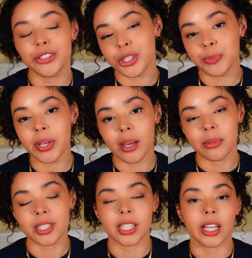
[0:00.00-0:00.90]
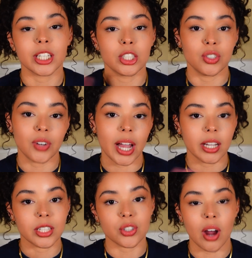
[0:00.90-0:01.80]
just be able to like drag
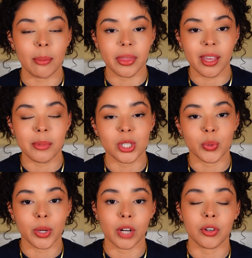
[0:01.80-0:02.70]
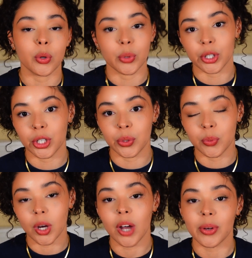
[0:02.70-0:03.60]
and drop them into whatever order you want,